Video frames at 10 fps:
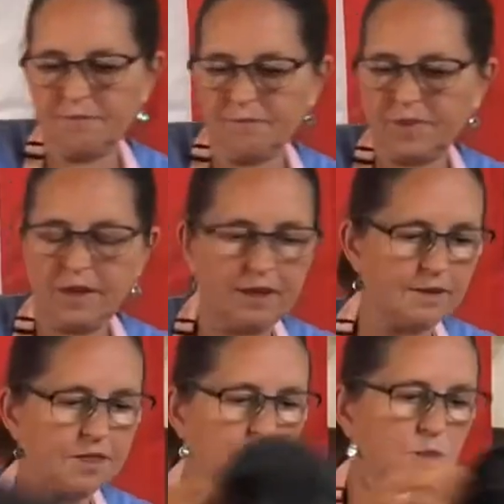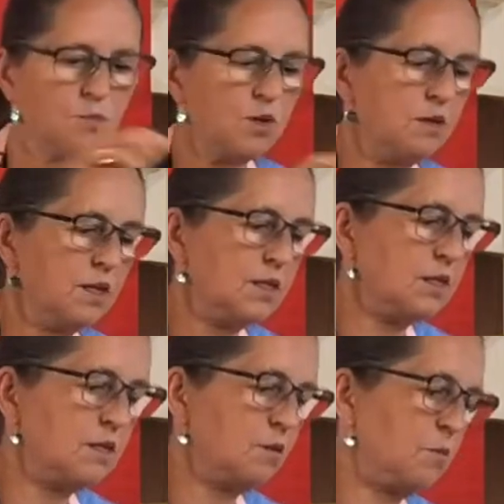And I'll just put this
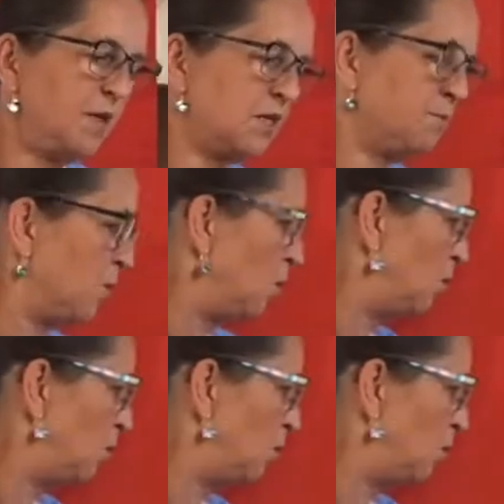Thermomix bowl